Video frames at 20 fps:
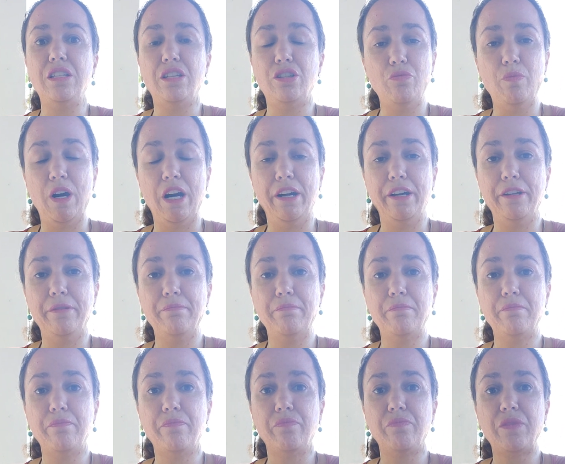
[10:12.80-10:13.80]
that you buy
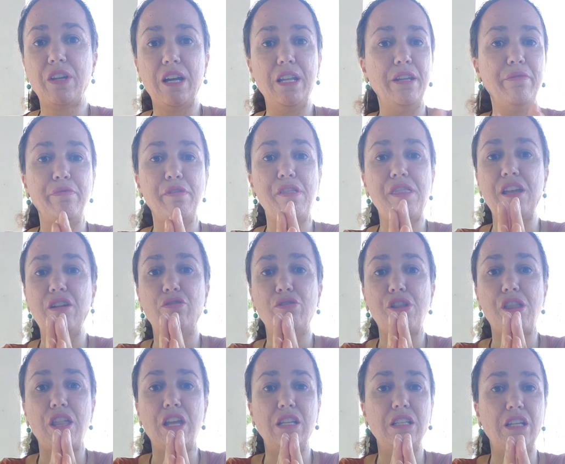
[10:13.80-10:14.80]
and every single
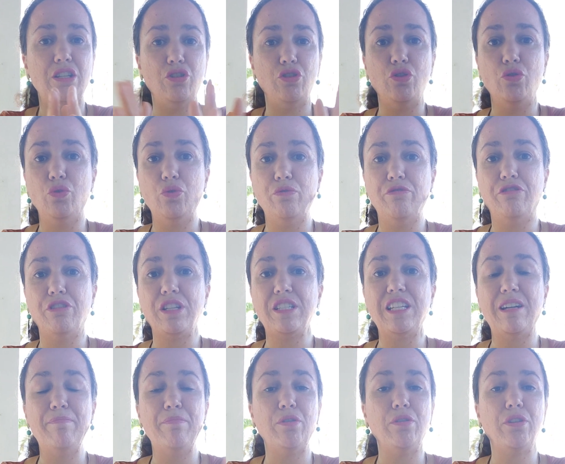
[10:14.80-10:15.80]
thing that you do. For
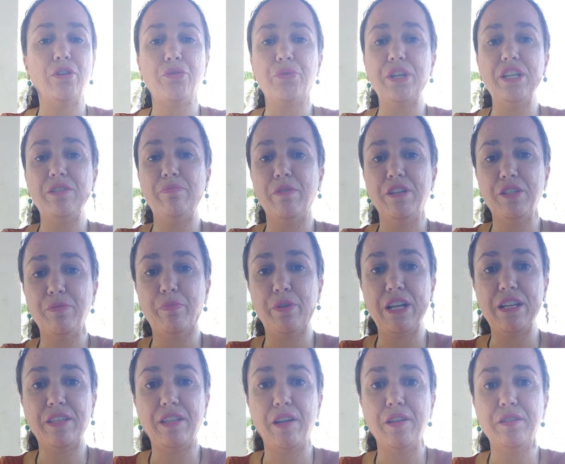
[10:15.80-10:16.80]
example, Christmas
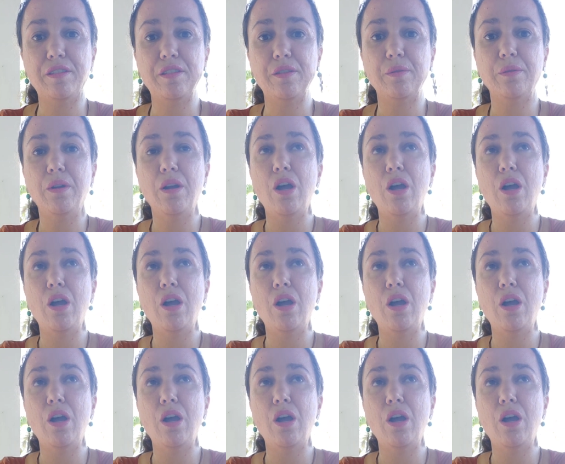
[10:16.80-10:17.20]
presents,